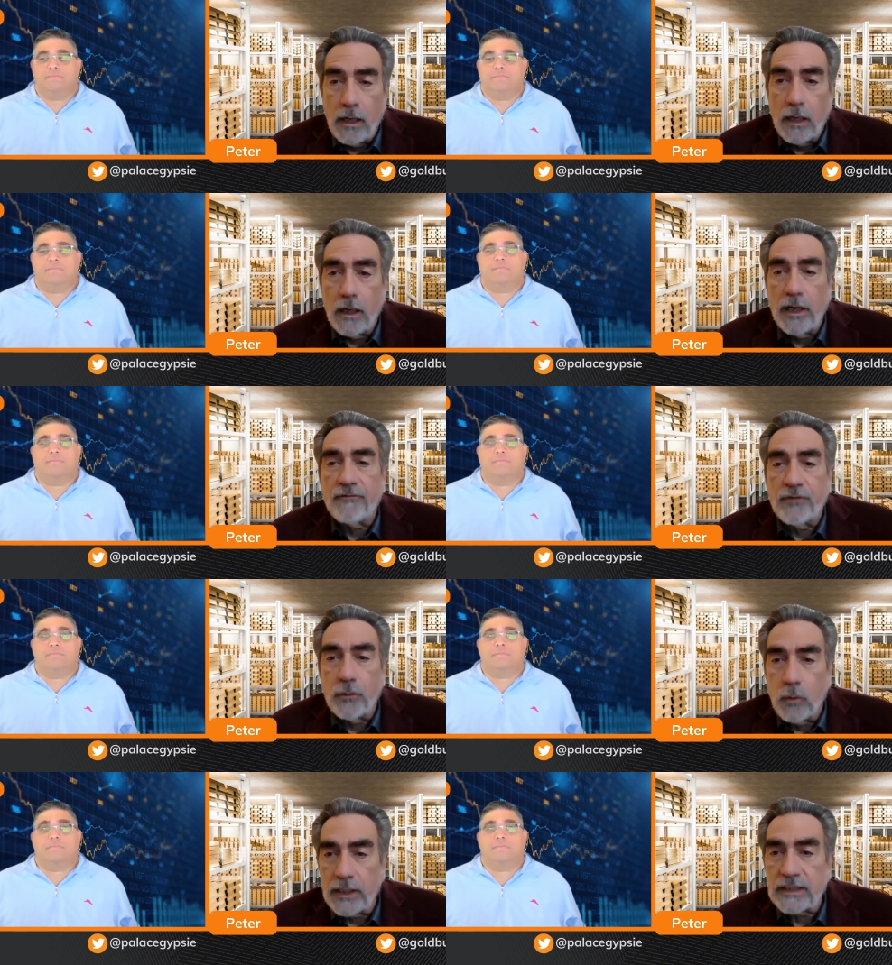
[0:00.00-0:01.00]
Speaker 1: uh, if
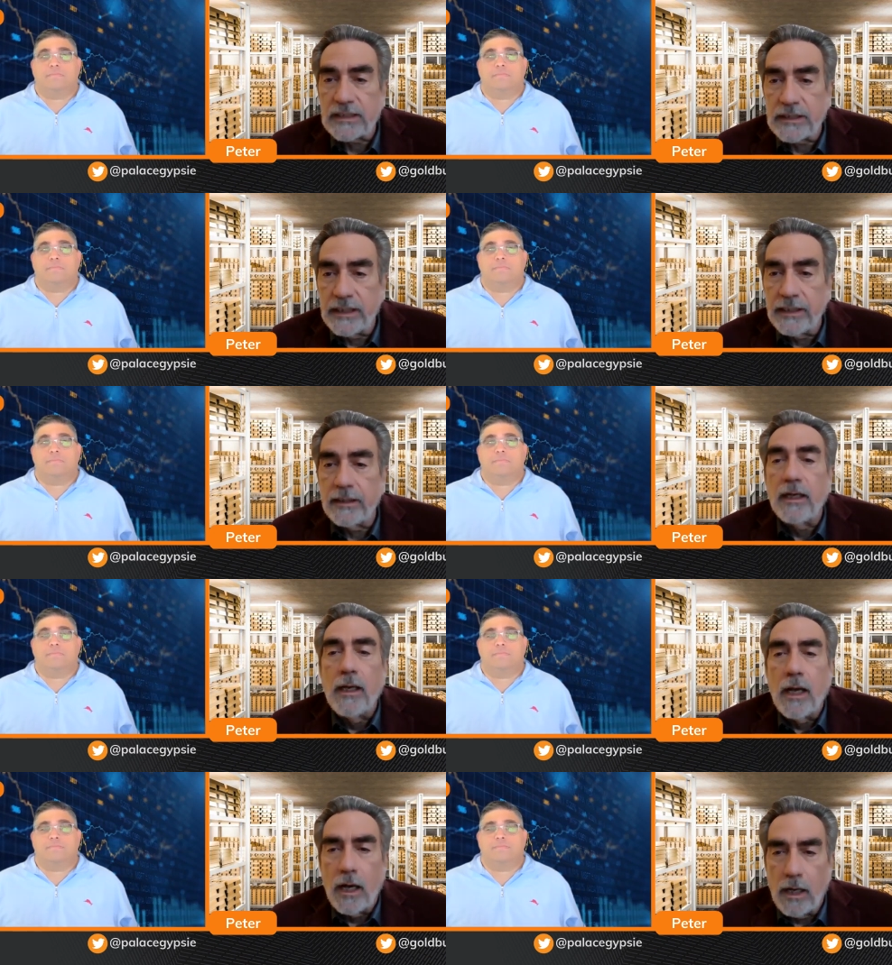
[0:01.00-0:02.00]
you want to see it,
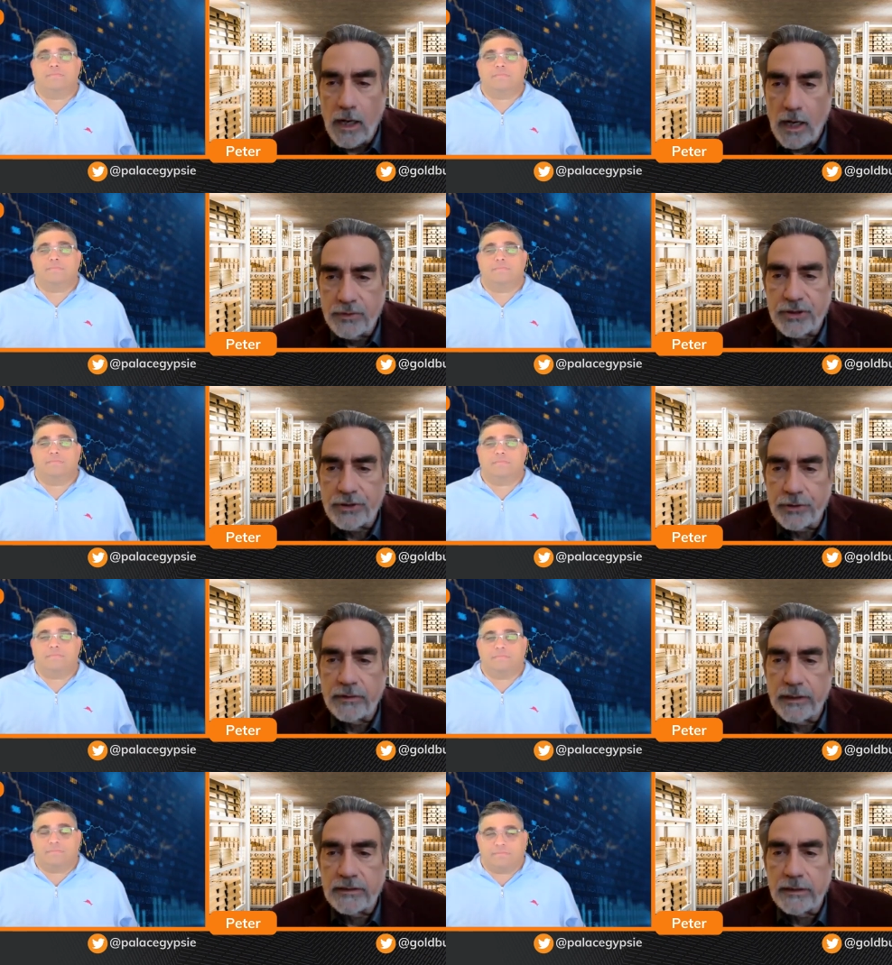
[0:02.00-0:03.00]
uh, I'm
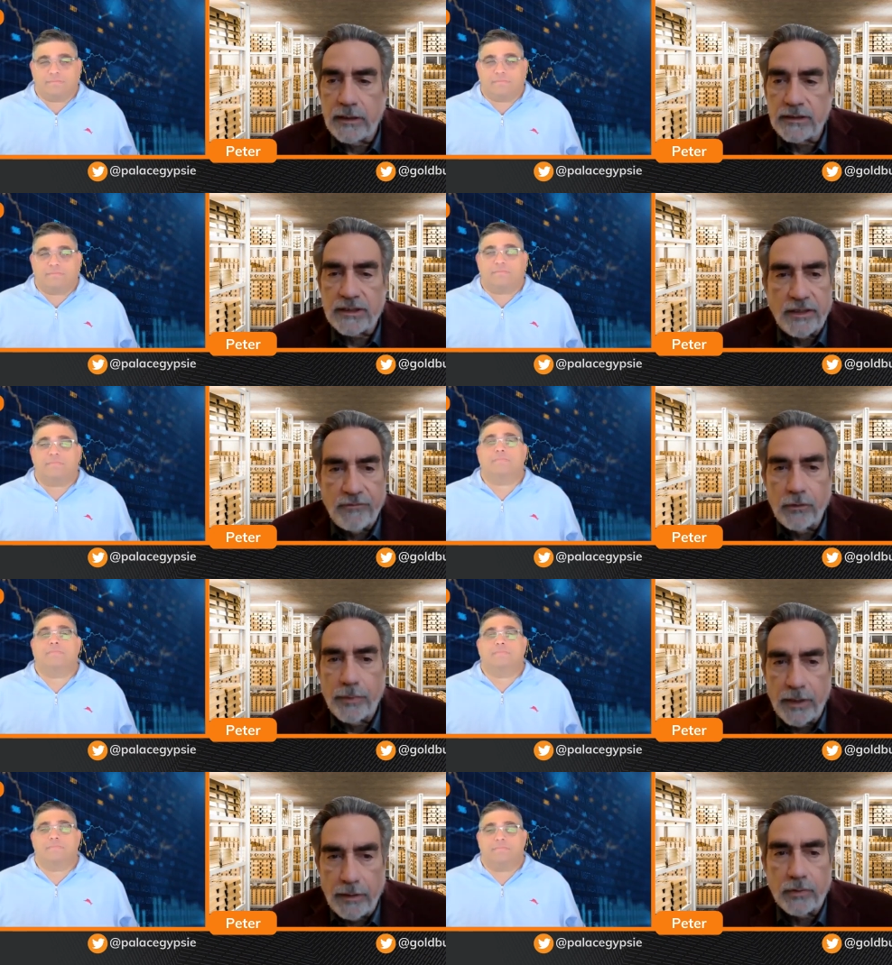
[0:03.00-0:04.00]
sure that uh, Steve, you'll
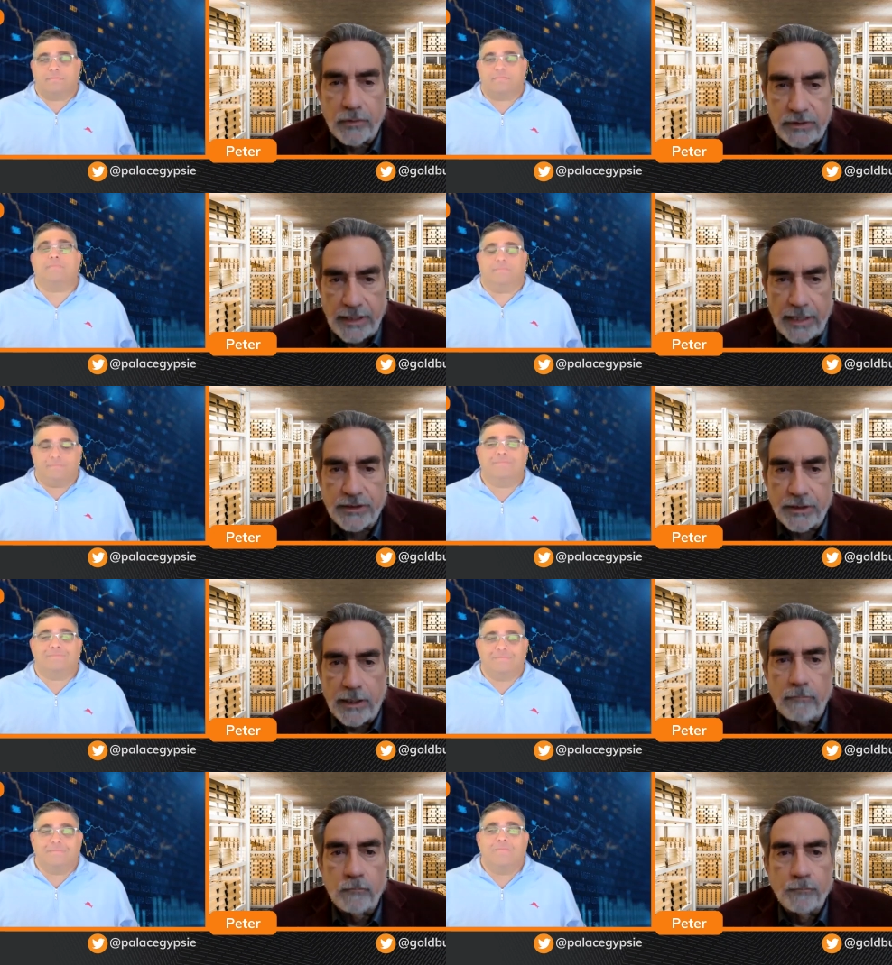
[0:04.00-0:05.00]
be able to attach
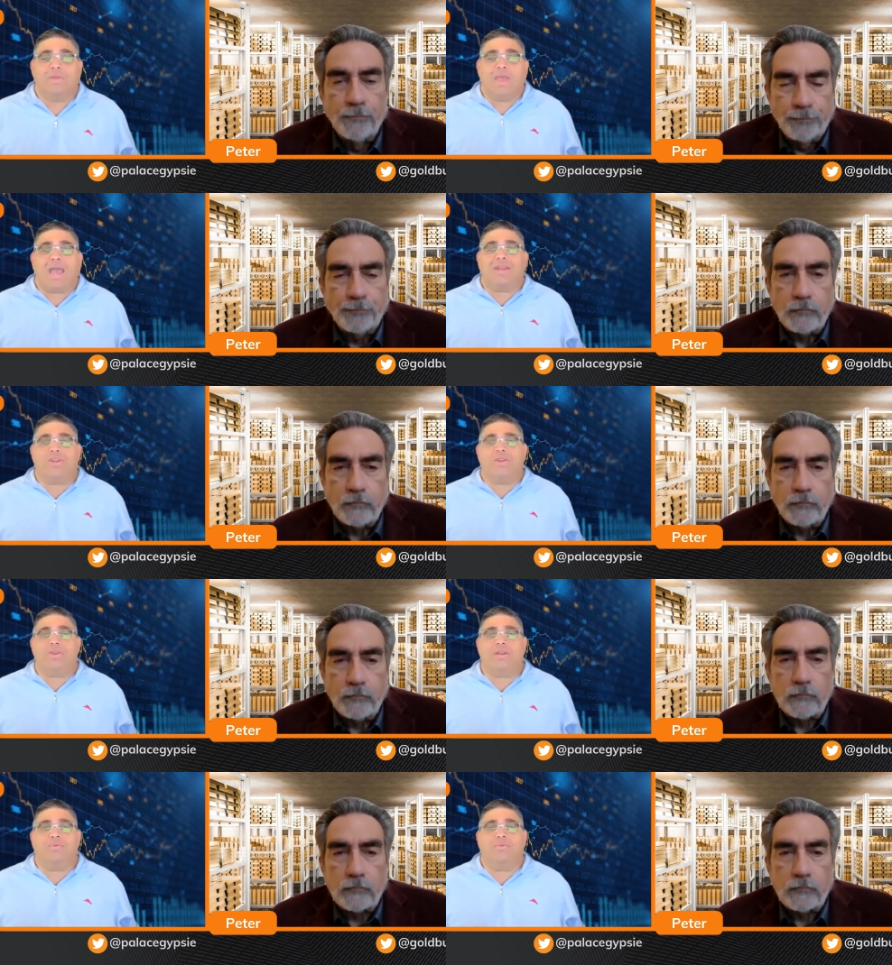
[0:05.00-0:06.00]
that. And do
Speaker 2: you
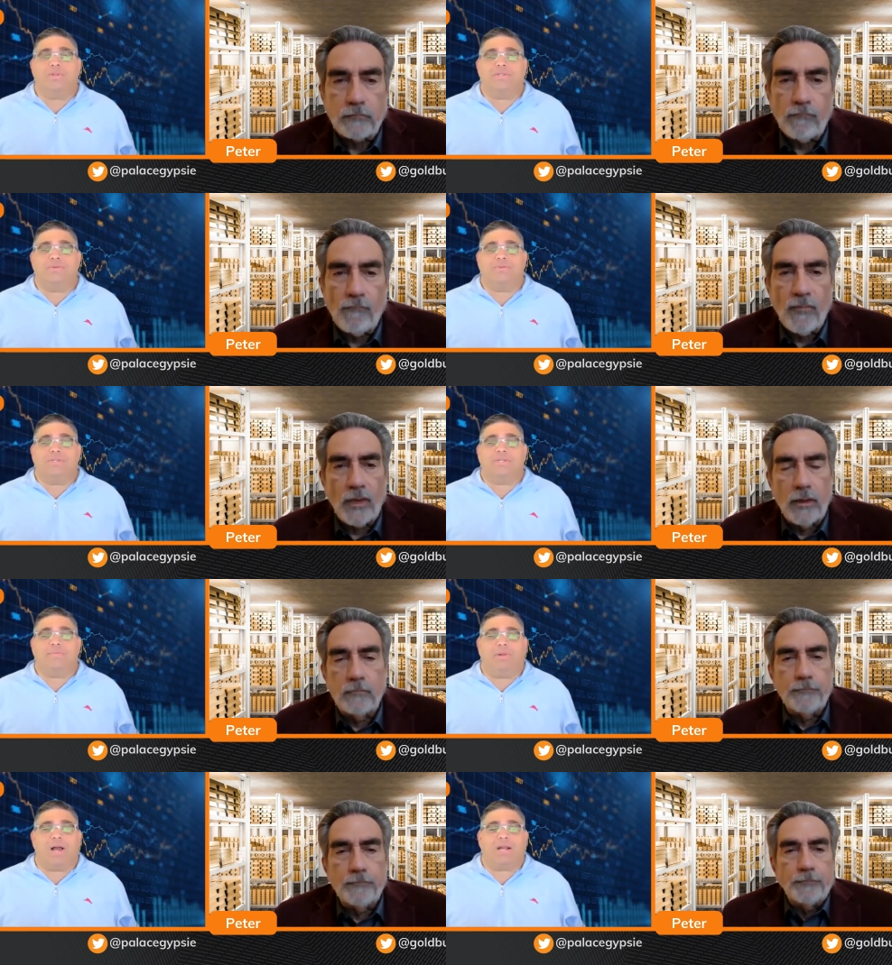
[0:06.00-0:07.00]
think we'll soon
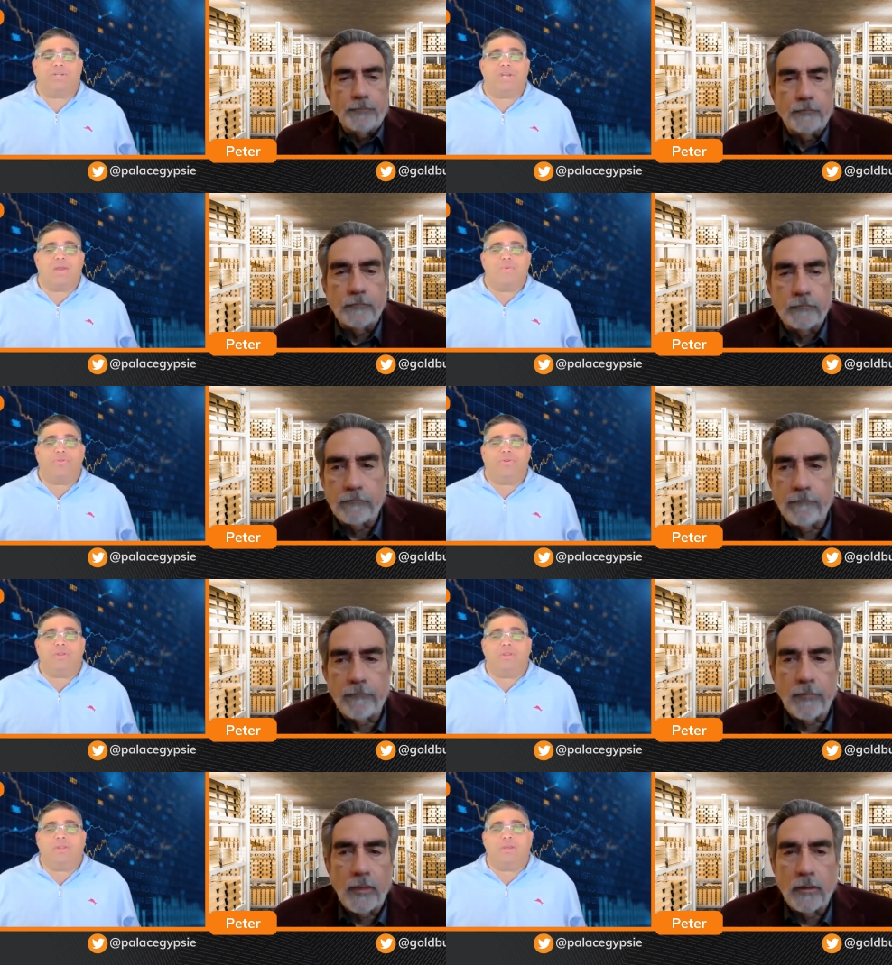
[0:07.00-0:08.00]
see blockchain
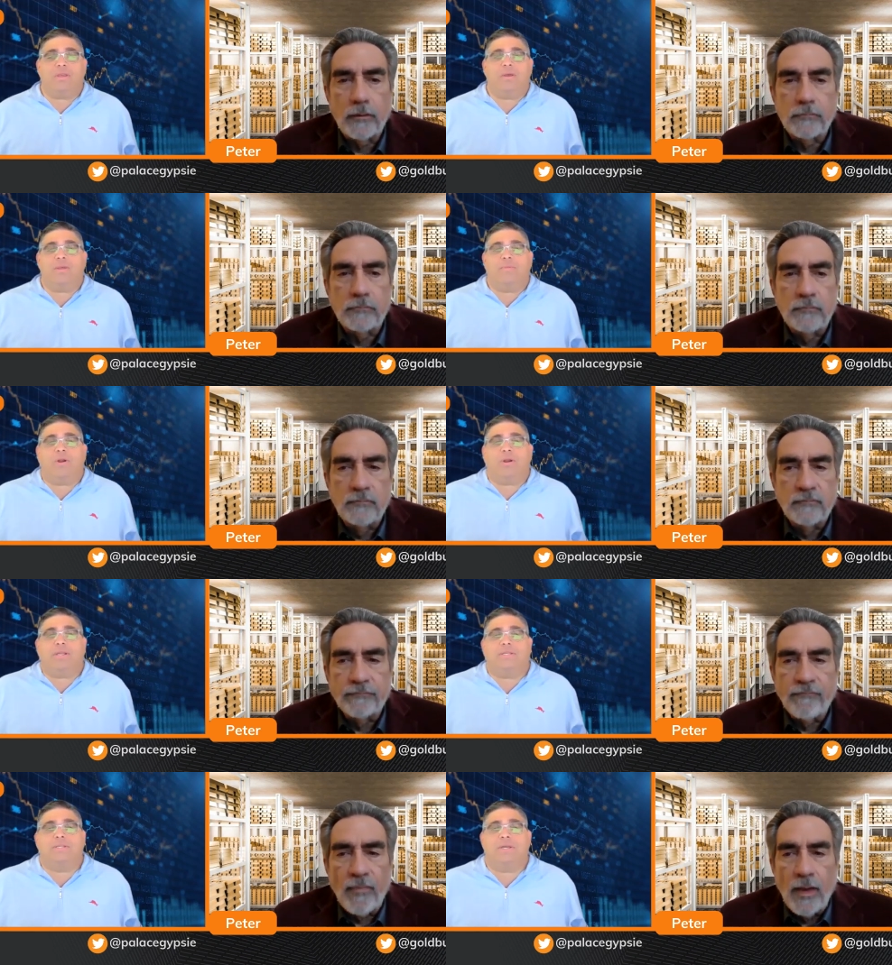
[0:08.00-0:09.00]
within the uh, the
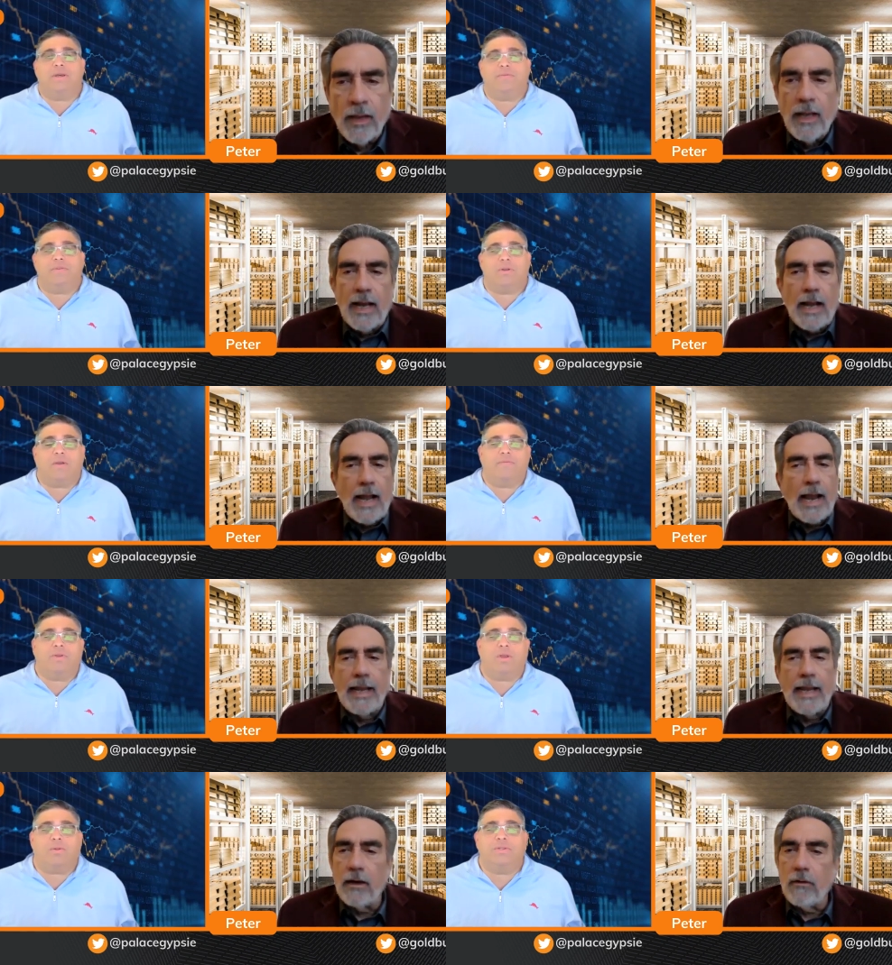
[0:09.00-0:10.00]
markets of the of the
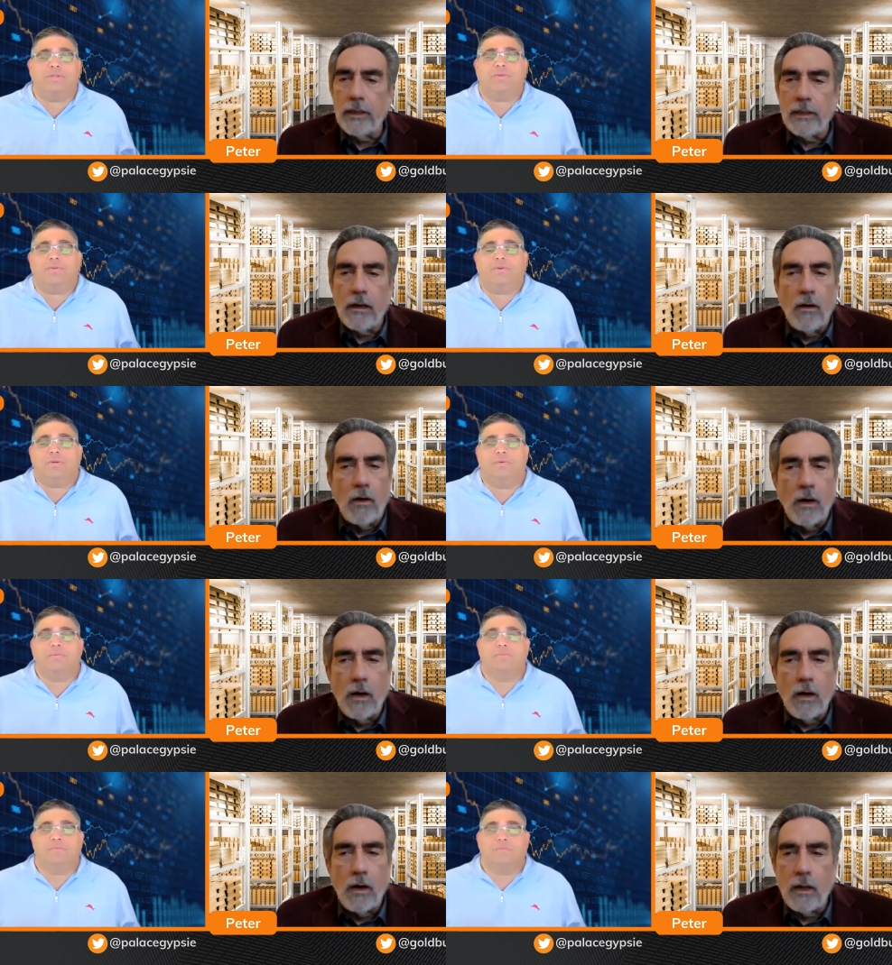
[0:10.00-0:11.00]
gold
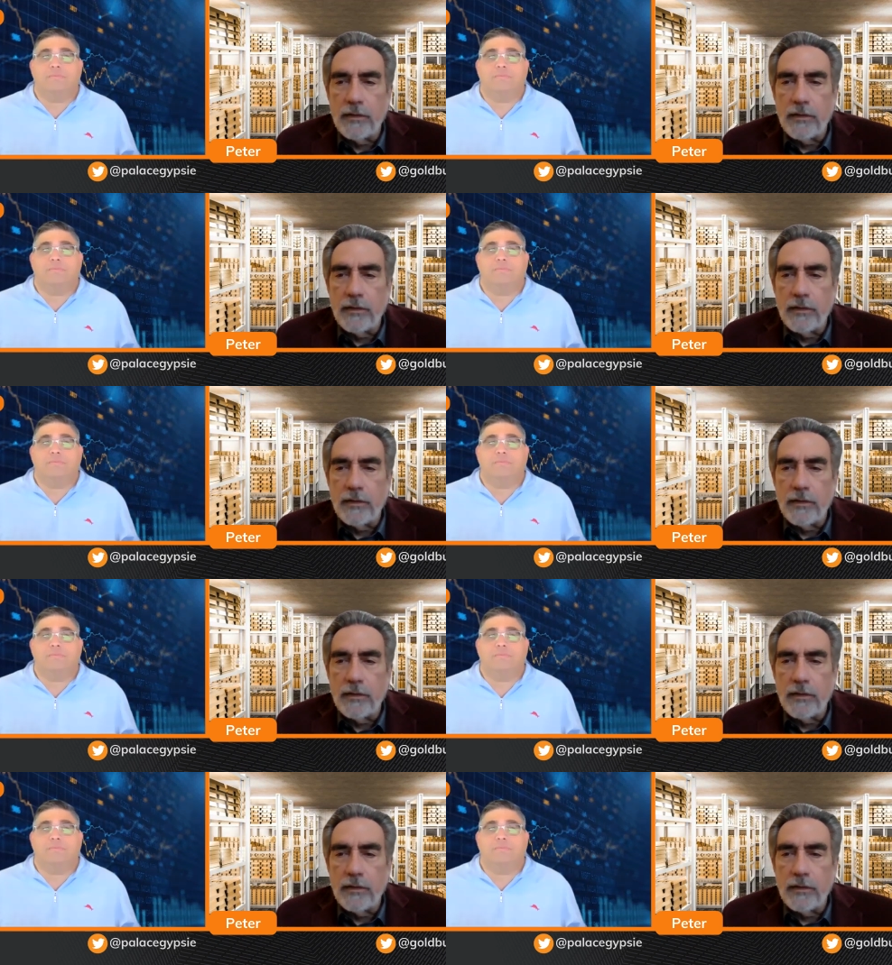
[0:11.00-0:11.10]
Speaker 1: all the